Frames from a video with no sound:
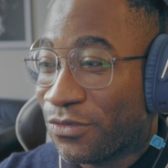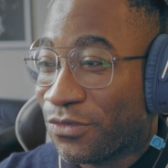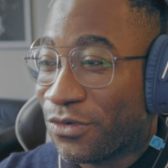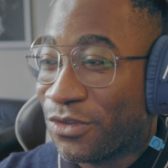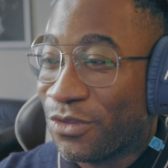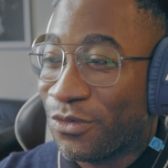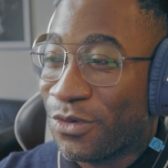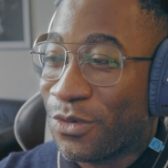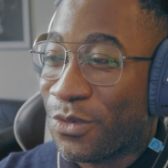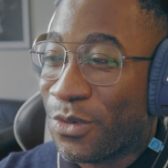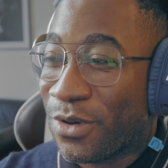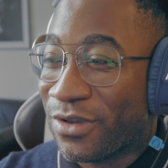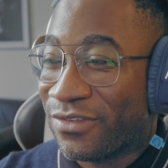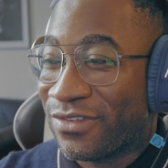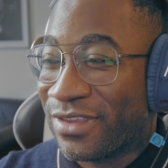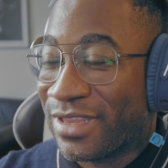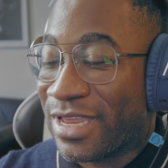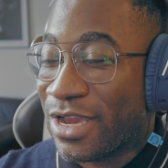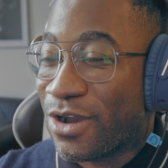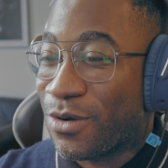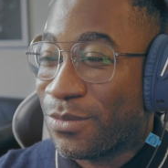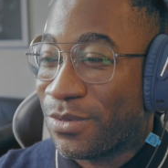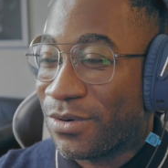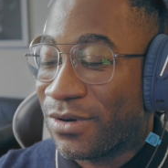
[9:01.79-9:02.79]
for the requested
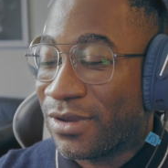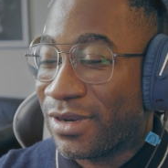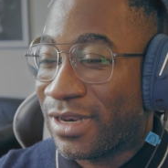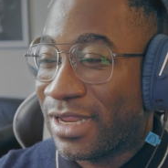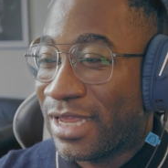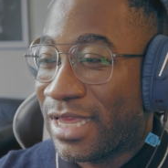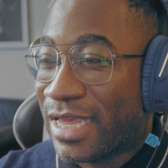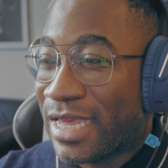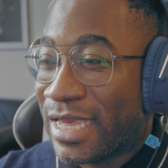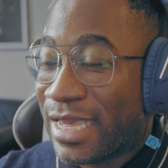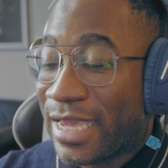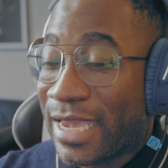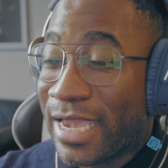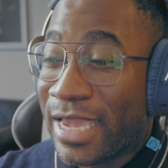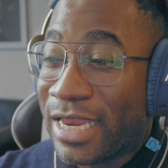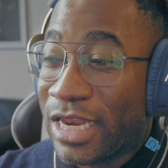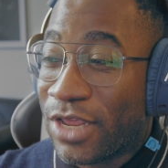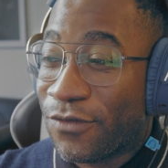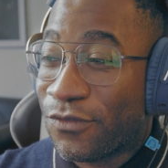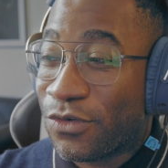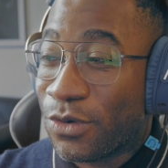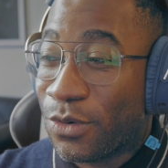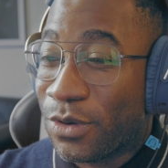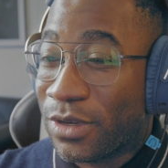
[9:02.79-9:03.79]
output. And
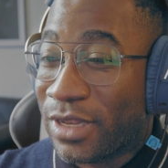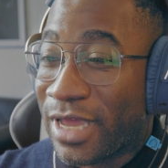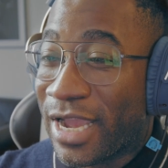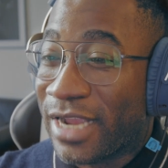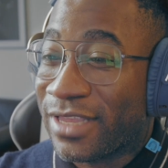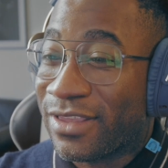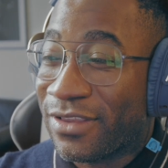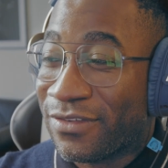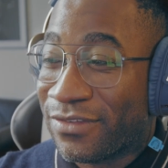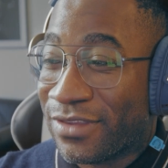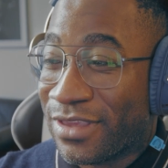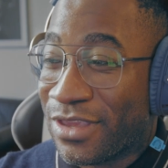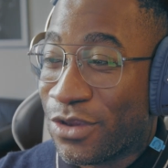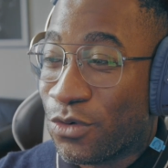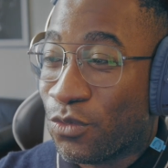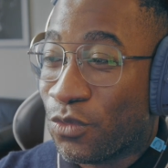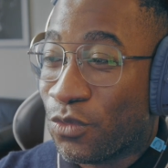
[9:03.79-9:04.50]
if you would like to see